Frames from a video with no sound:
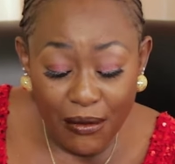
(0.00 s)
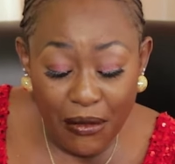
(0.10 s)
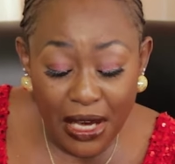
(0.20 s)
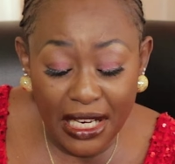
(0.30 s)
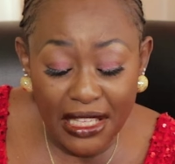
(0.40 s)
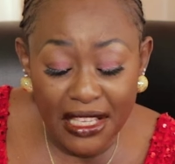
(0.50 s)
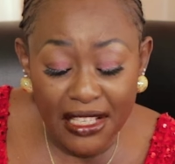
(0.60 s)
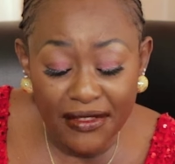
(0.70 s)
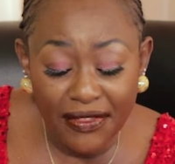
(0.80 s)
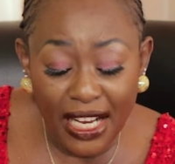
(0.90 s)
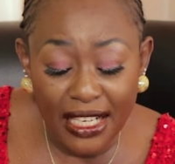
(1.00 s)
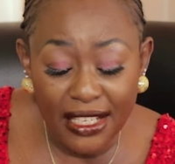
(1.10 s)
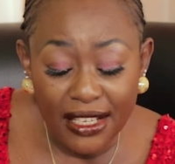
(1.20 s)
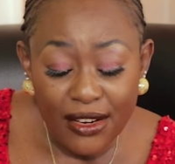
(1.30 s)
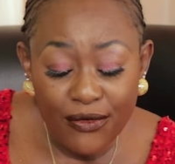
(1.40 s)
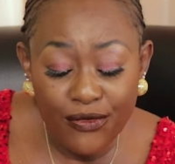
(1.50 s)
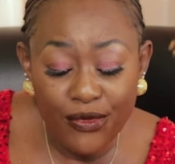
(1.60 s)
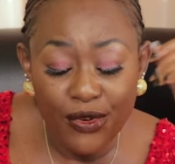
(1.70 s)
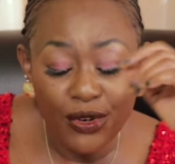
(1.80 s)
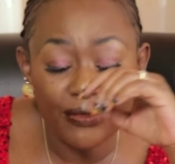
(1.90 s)
make this valley
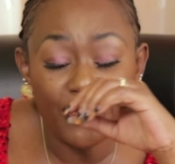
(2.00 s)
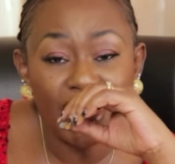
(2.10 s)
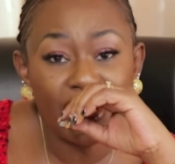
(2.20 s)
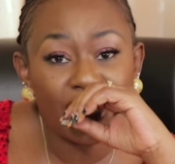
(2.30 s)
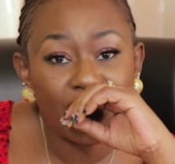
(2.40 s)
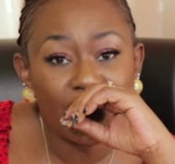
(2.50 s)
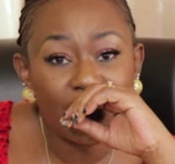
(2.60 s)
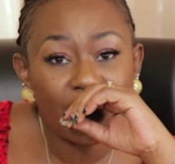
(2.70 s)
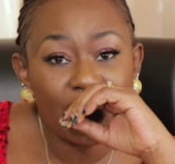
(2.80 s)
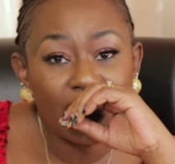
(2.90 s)
full of ditches.